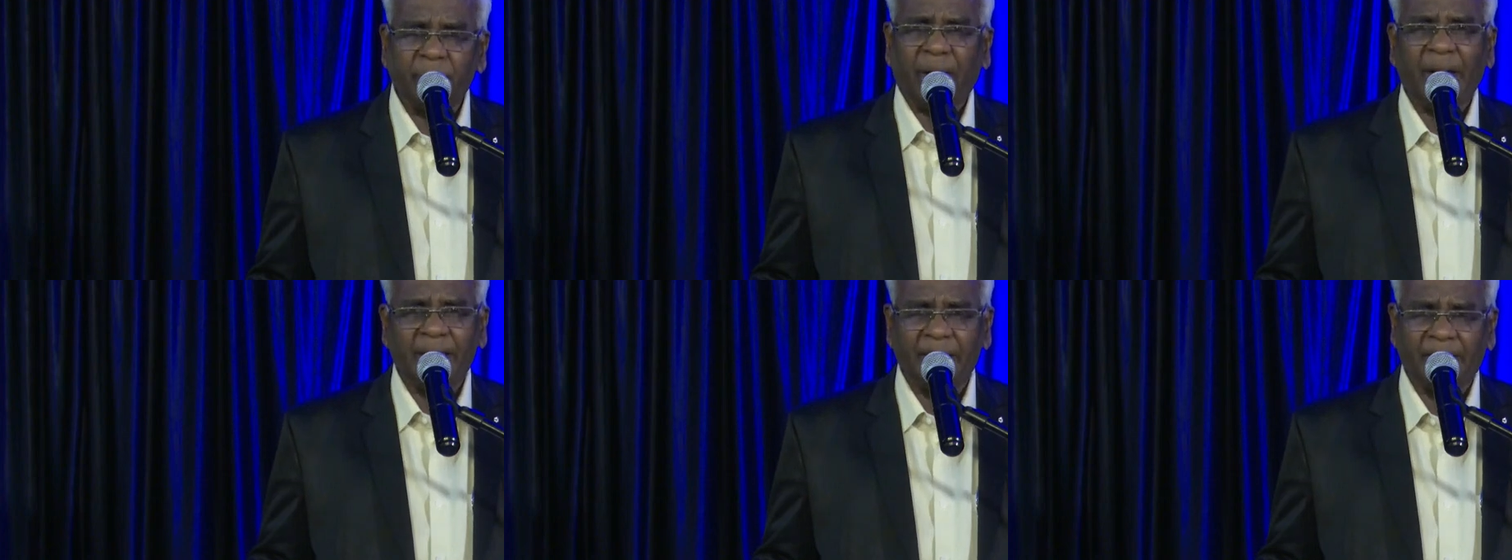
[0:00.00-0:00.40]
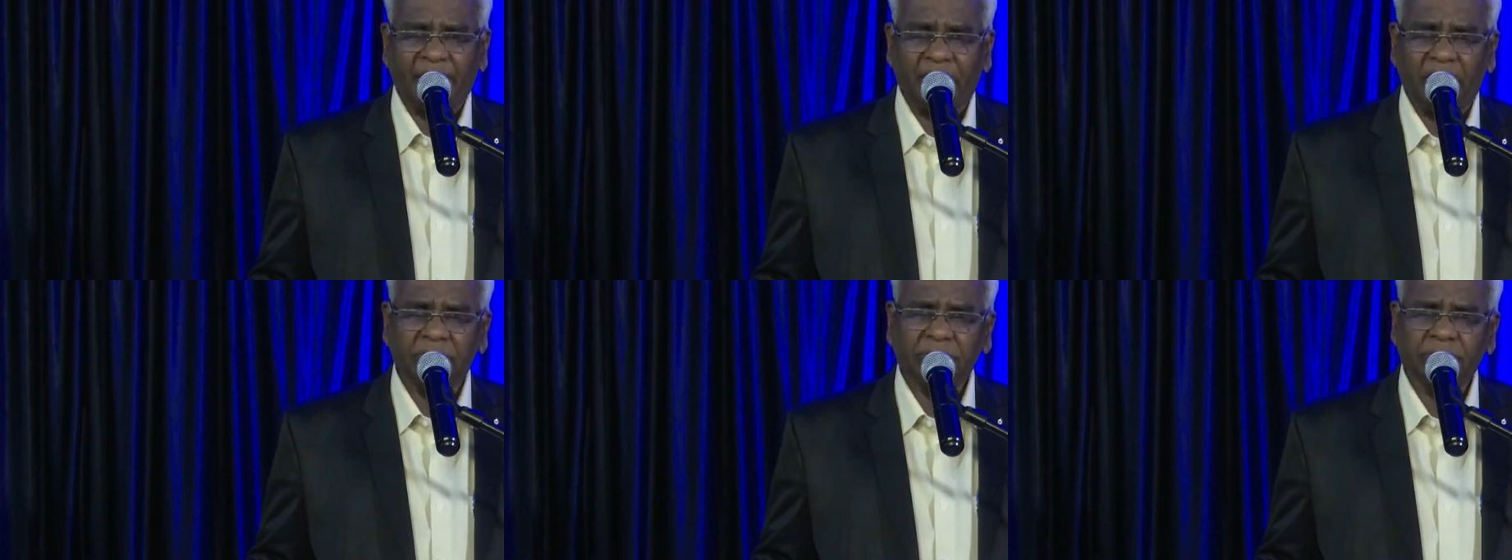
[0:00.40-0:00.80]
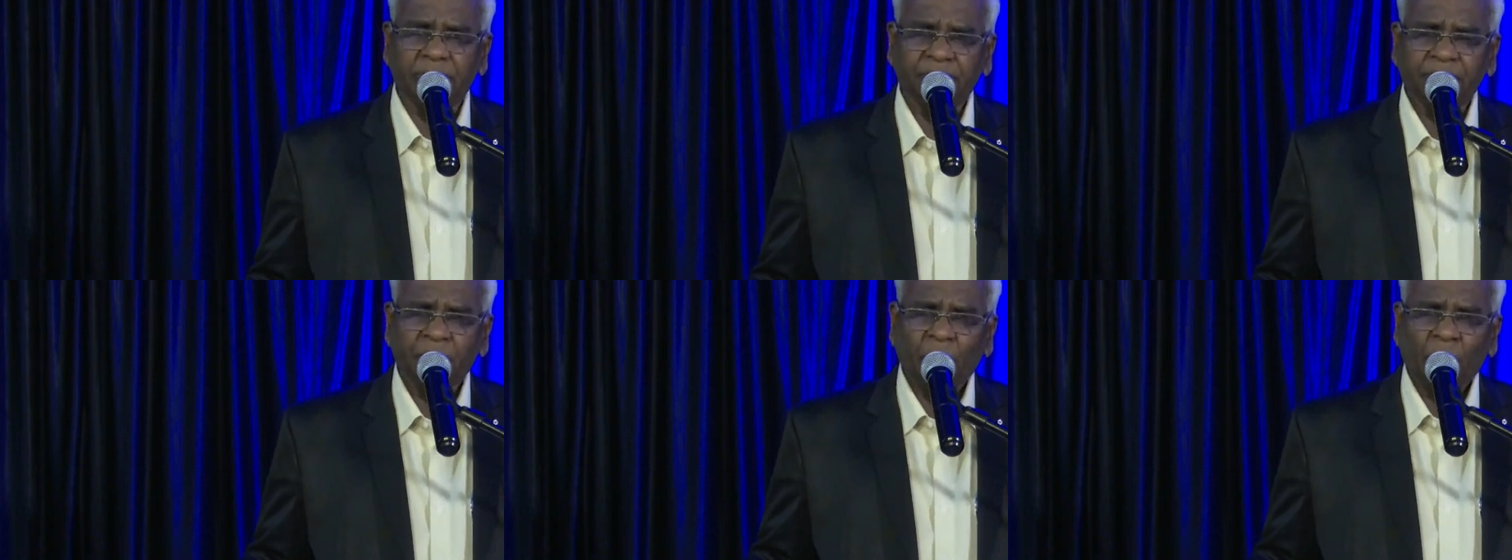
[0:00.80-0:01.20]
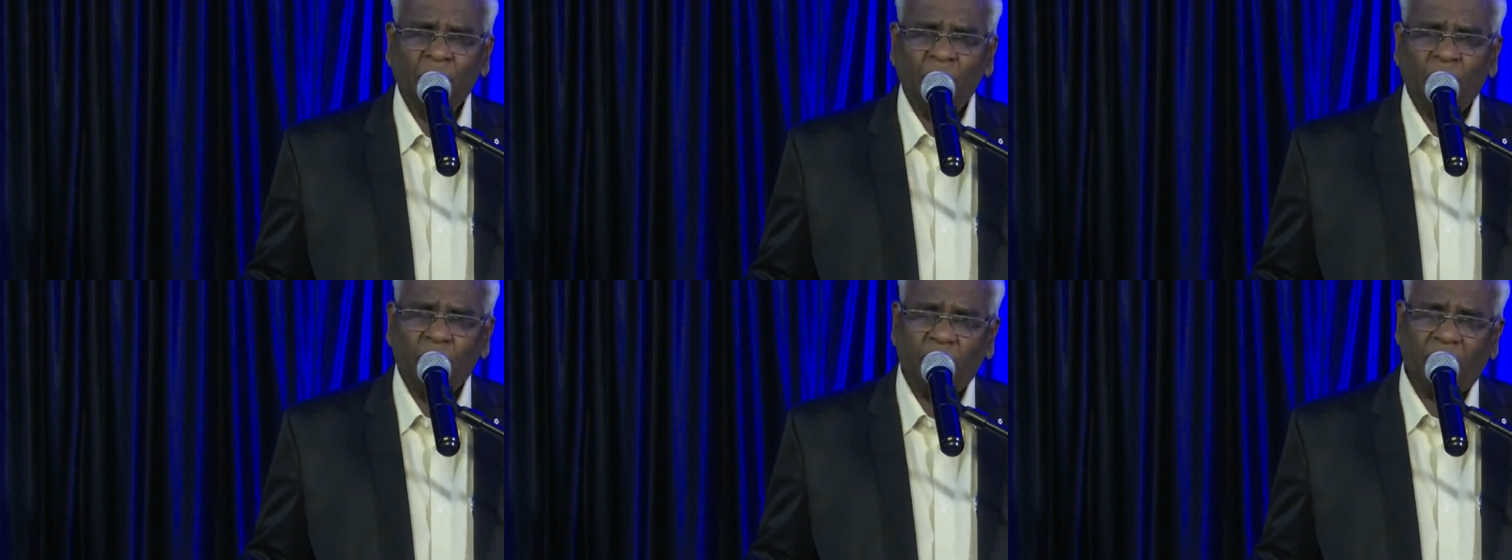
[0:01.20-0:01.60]
commanding us.
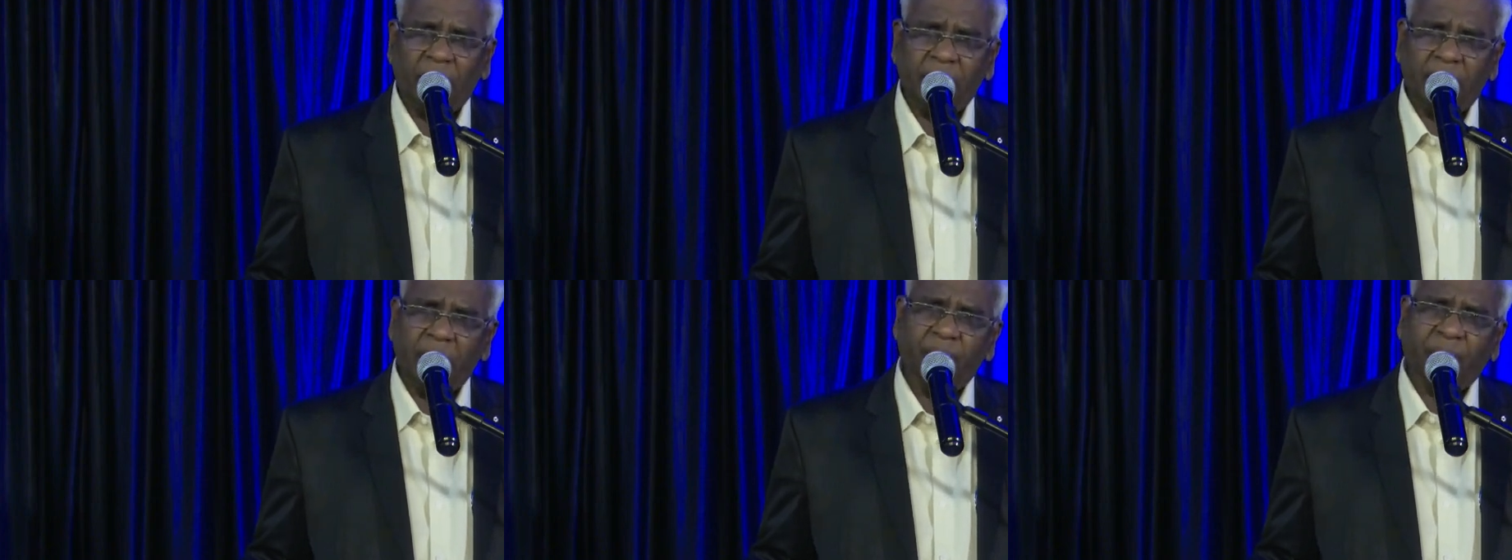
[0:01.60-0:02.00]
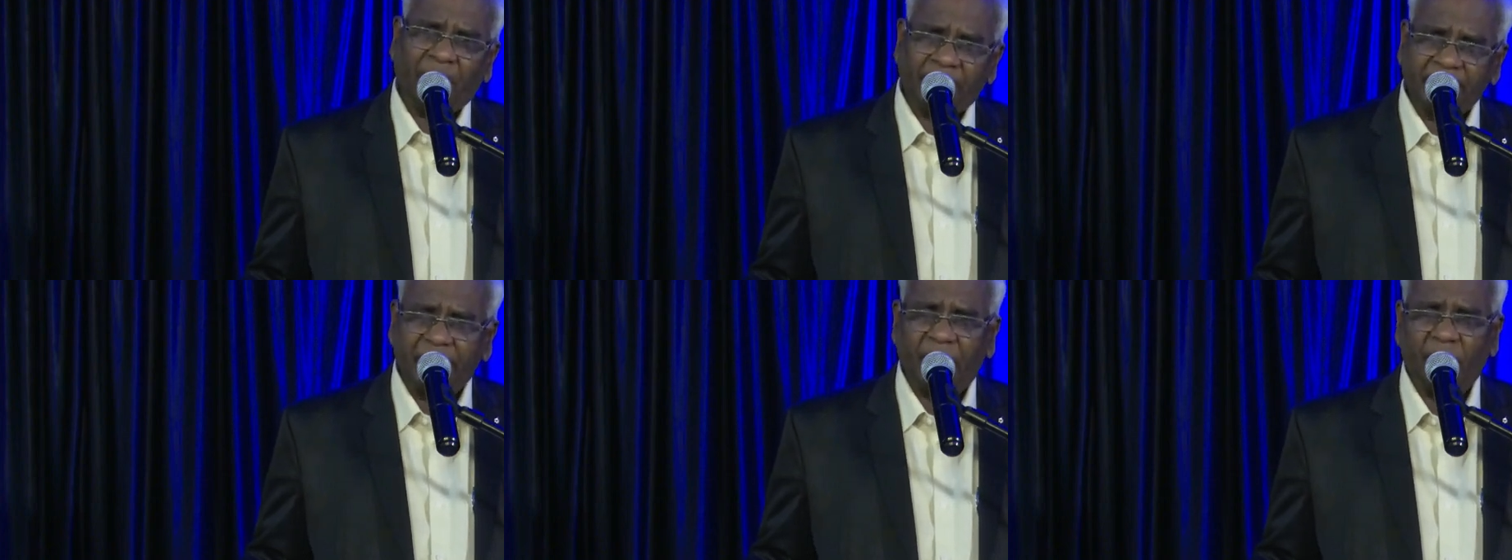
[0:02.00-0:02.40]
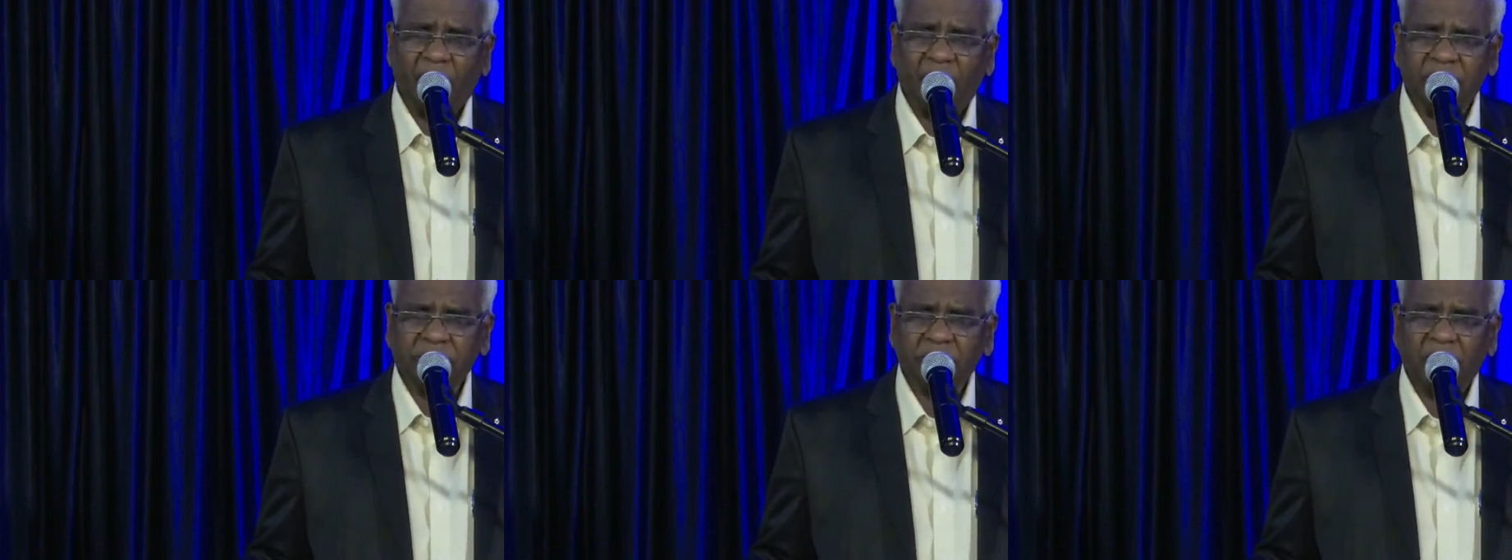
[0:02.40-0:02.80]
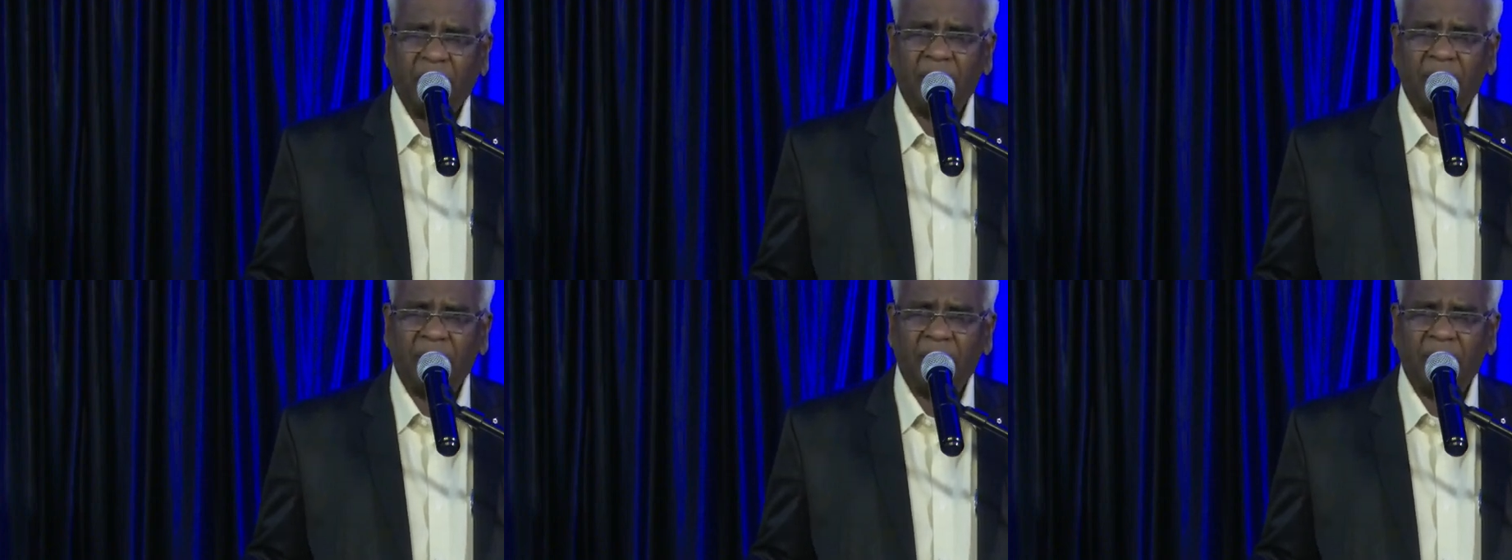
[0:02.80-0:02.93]
He forgave us